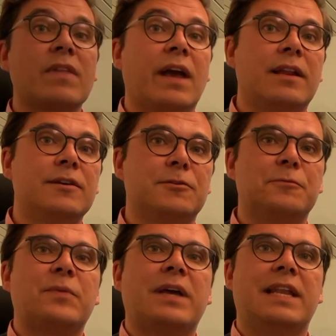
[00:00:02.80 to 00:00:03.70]

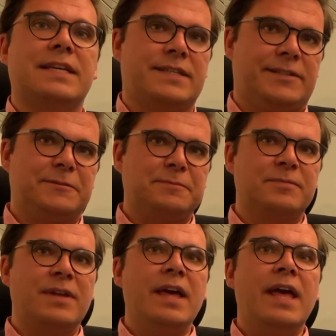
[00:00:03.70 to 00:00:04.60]
Hello, Alex here.
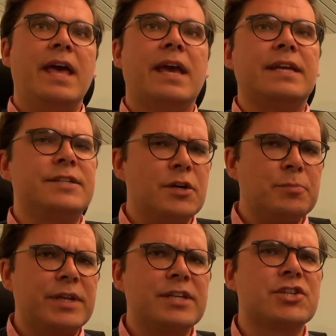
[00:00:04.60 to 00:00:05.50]

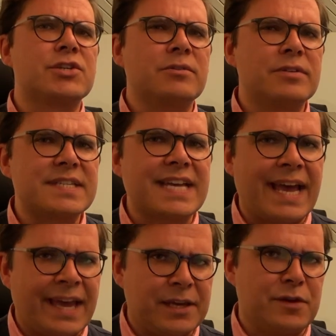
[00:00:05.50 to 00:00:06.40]
Interpreting sure is a
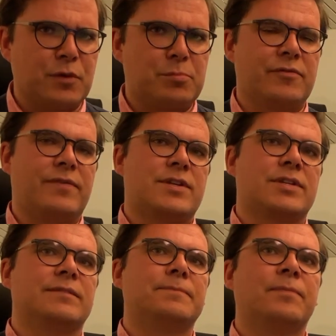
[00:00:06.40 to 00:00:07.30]
heck of a
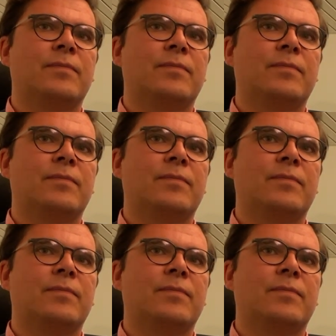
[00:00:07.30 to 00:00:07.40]
profession.